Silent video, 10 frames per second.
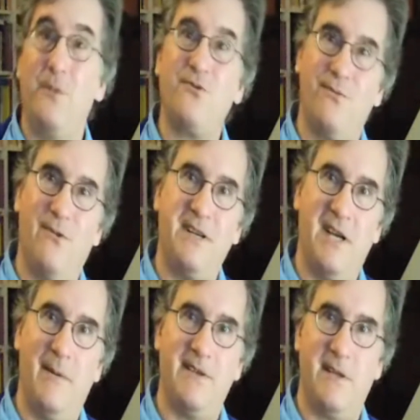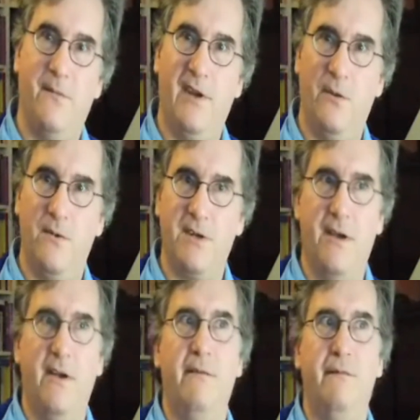It was writing about something that was
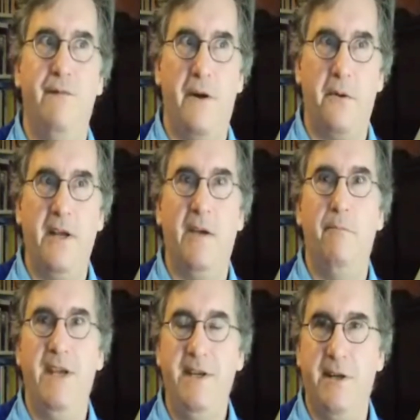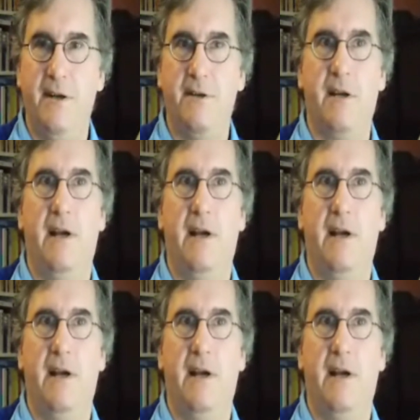very immediate,